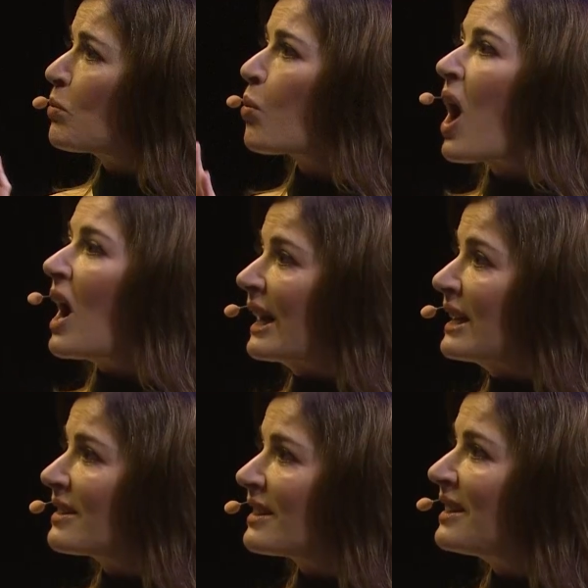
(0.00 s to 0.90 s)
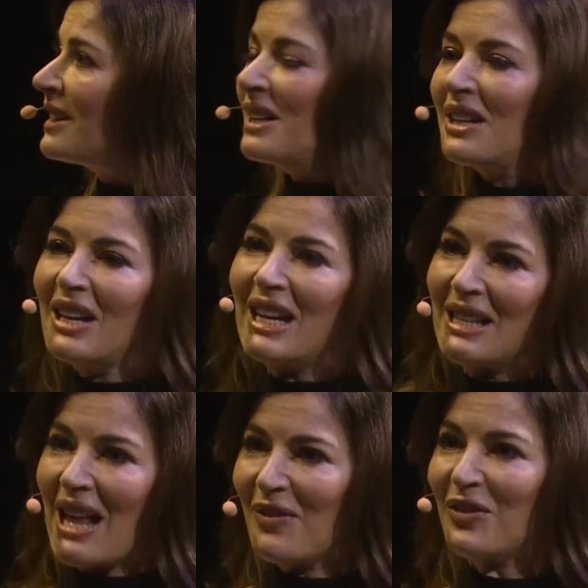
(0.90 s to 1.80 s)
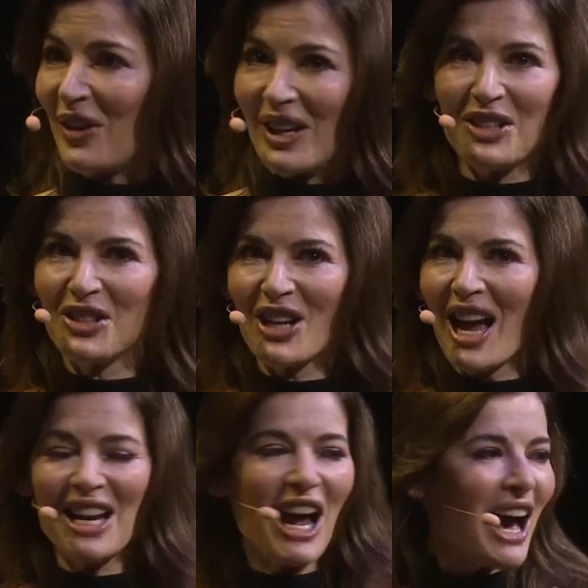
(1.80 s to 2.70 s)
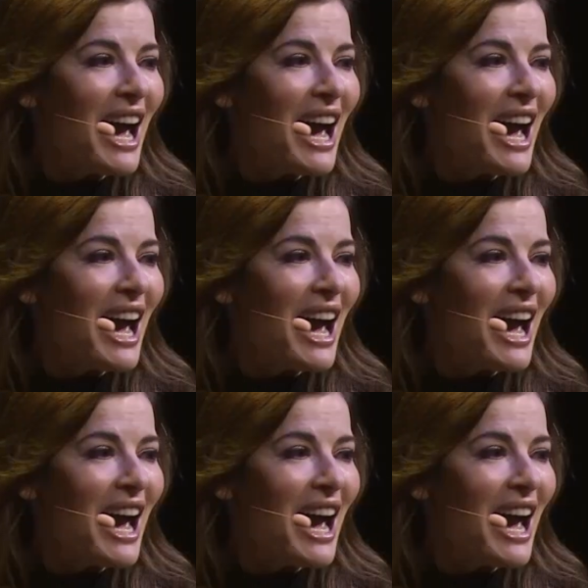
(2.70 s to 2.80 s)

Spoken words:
wine in their fridge, and